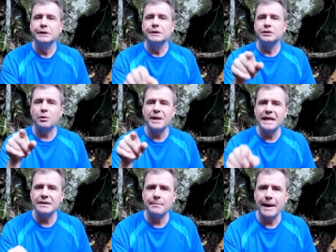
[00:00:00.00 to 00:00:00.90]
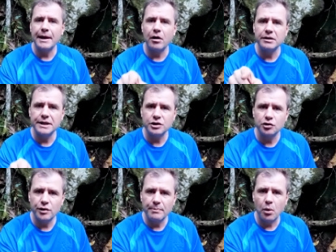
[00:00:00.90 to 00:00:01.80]
So we need to make our
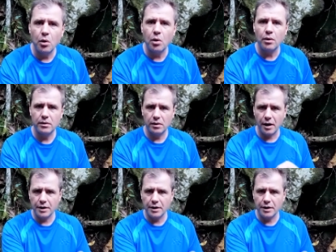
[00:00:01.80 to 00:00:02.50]
dictionary poor, like the